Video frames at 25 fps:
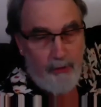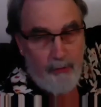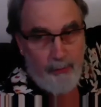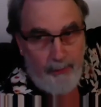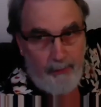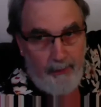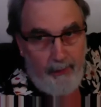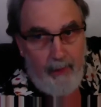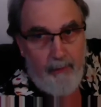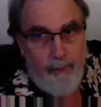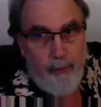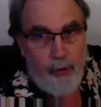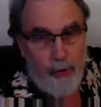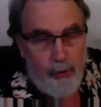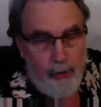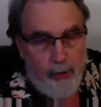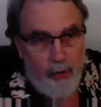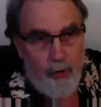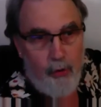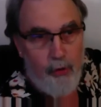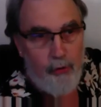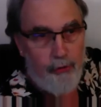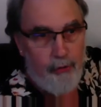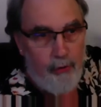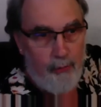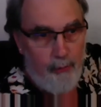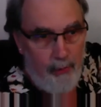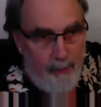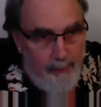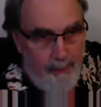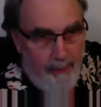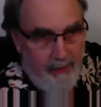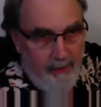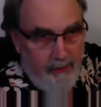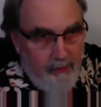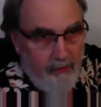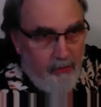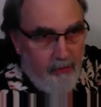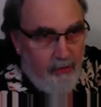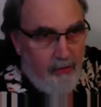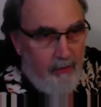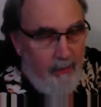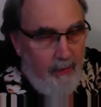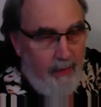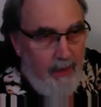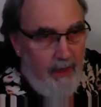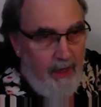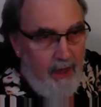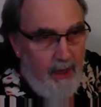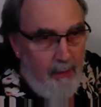behavior occurs and repeats.
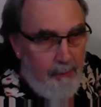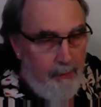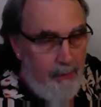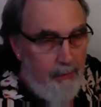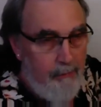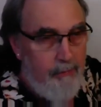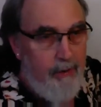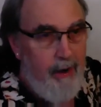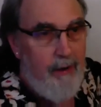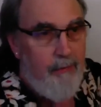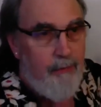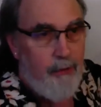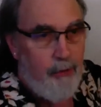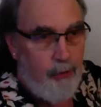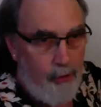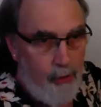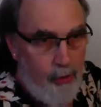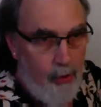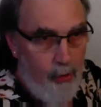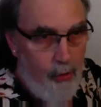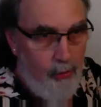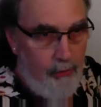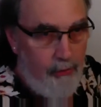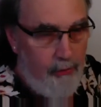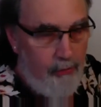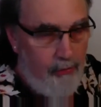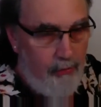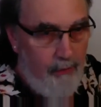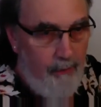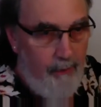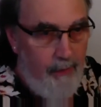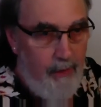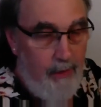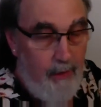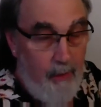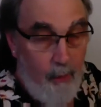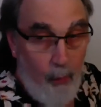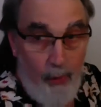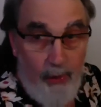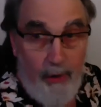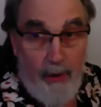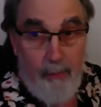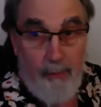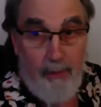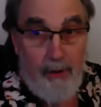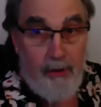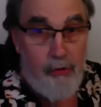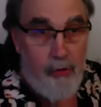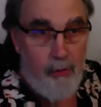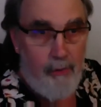Behavior has occurrence. We
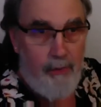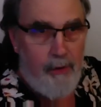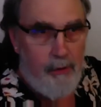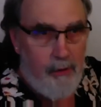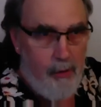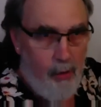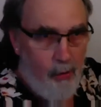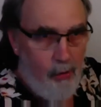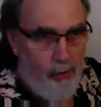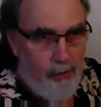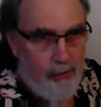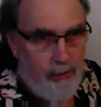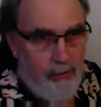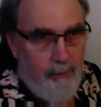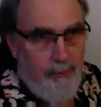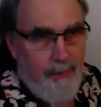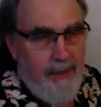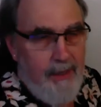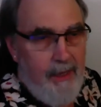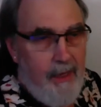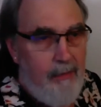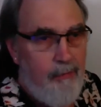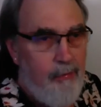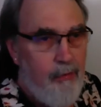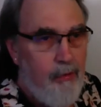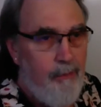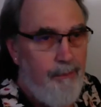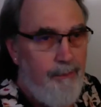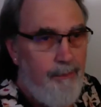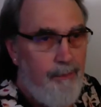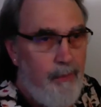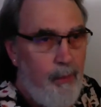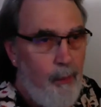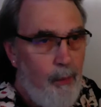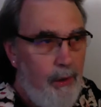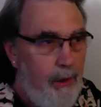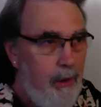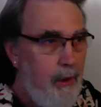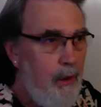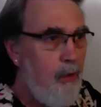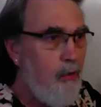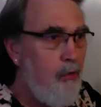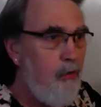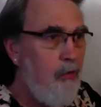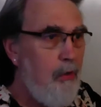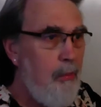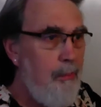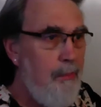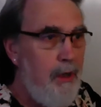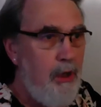can measure the occurrence of behavior, and we can
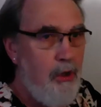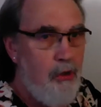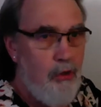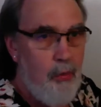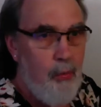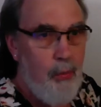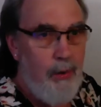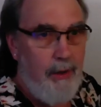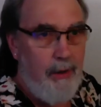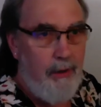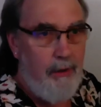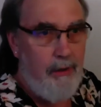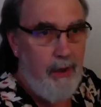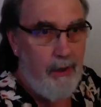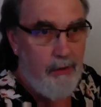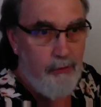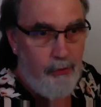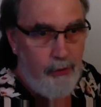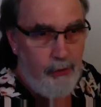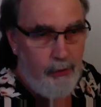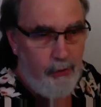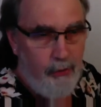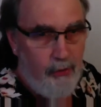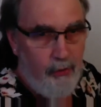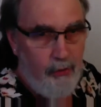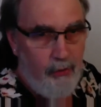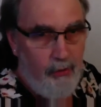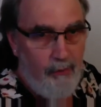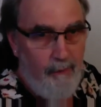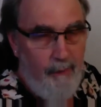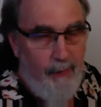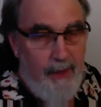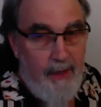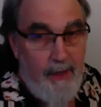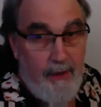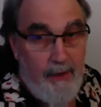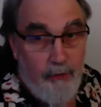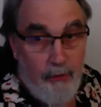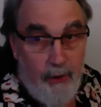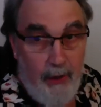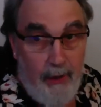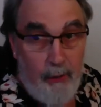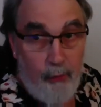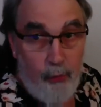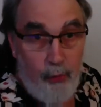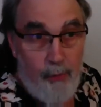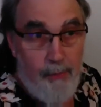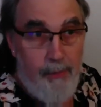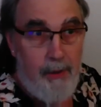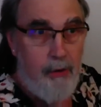also measure when it doesn't occur.
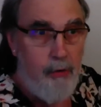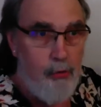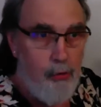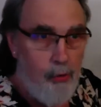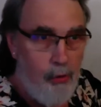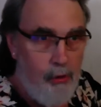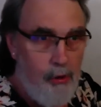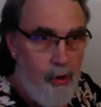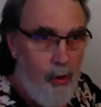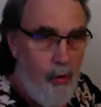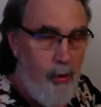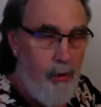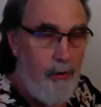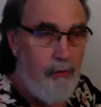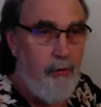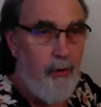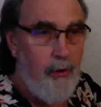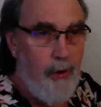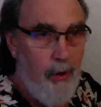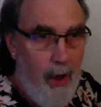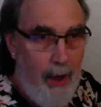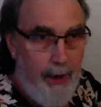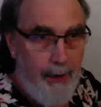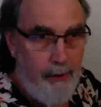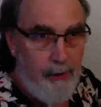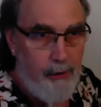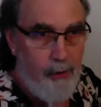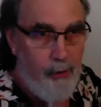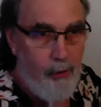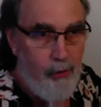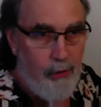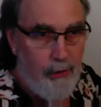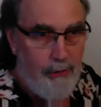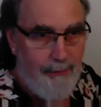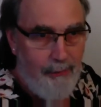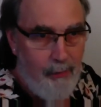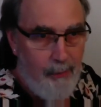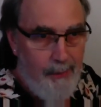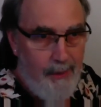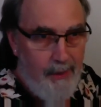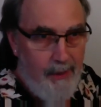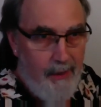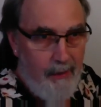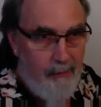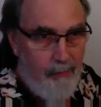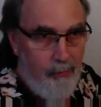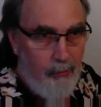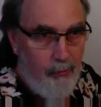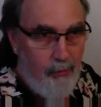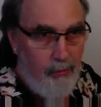Sometimes we measure occurrence and non-occurrence of a
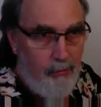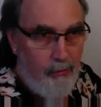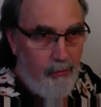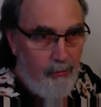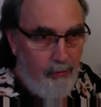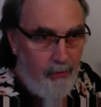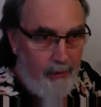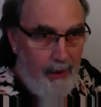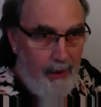behavior to see